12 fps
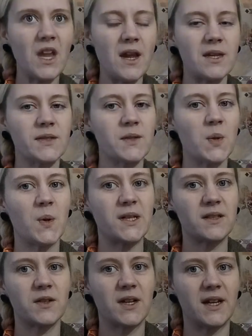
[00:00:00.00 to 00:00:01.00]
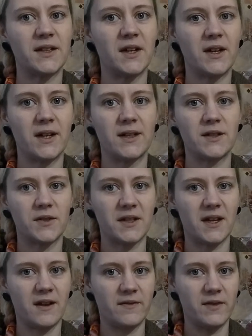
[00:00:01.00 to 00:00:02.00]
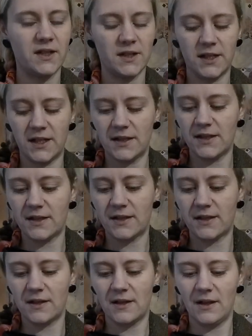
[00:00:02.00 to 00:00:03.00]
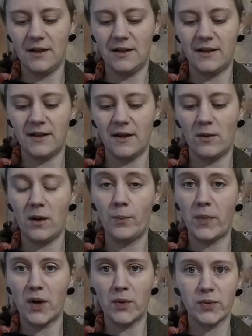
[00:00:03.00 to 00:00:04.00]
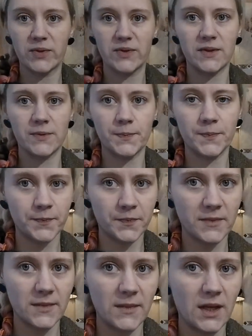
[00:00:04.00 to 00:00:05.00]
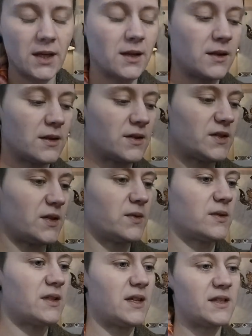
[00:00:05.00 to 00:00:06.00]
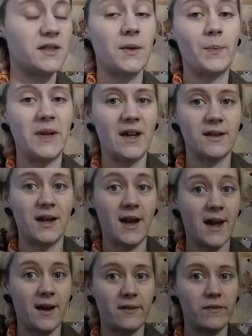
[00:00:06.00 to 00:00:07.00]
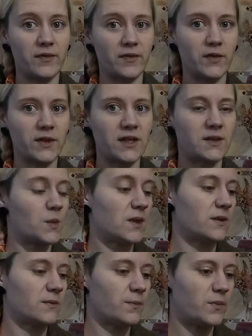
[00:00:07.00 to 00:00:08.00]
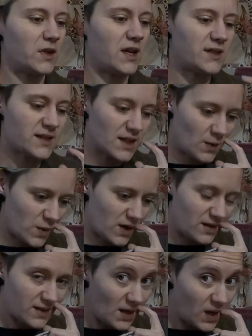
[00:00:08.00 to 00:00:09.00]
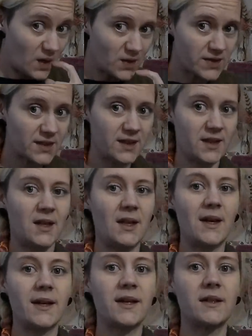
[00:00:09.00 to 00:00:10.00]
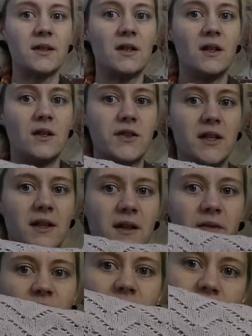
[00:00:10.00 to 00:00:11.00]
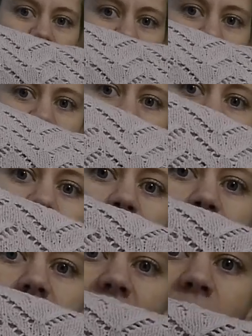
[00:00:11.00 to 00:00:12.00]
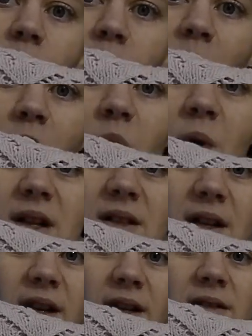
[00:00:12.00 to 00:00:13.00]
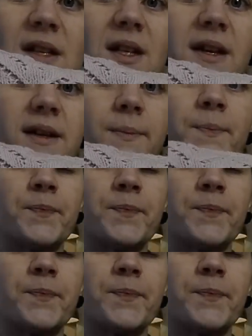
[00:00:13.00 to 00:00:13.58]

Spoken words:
and sew it together and don't have this little bows. So that's the plan I have for this one, but I still wear it a lot and I like it a lot, and I think it's hold up quite nicely.